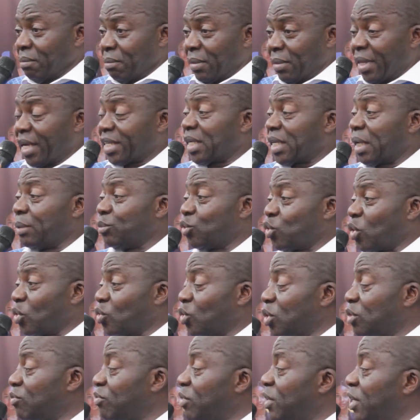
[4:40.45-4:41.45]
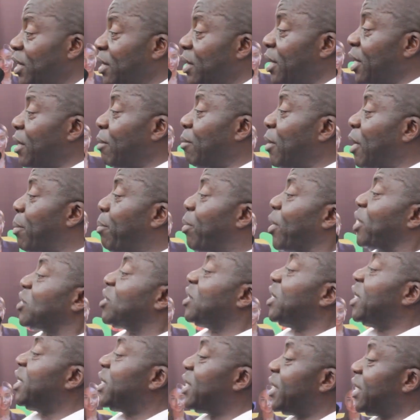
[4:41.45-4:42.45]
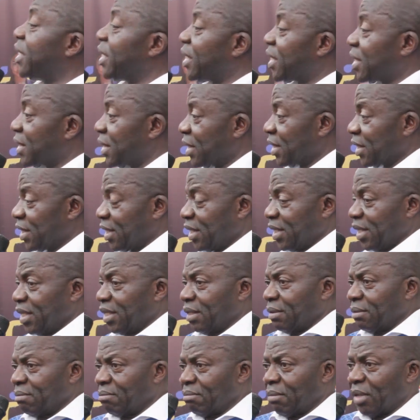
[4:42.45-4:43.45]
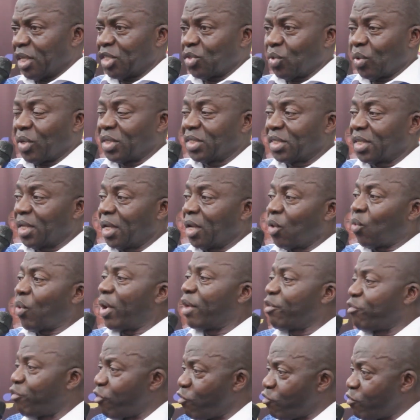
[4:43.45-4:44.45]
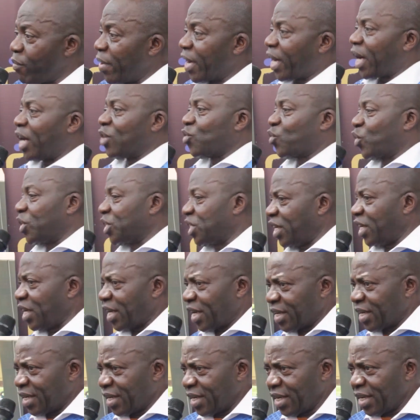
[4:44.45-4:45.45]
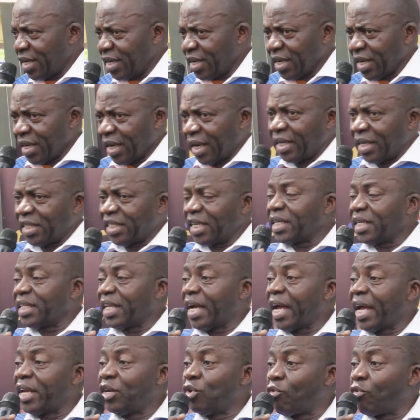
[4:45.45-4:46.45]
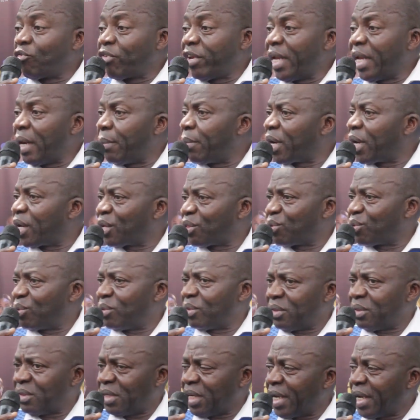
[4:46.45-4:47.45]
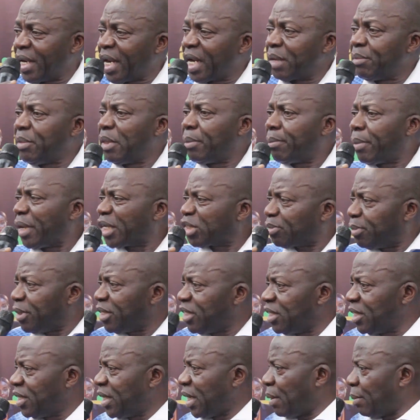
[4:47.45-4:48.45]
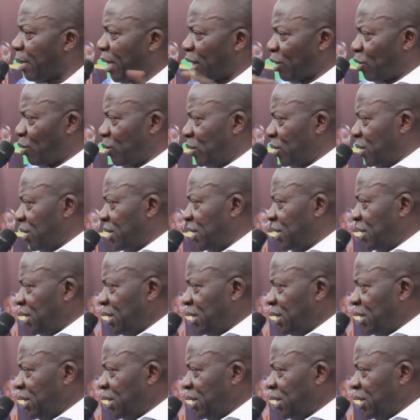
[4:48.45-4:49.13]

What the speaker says: That time she was not even a president yet, but she was a wife of my country chair. And she had the idea of a dam marathon. And I'd been participating in dam marathons,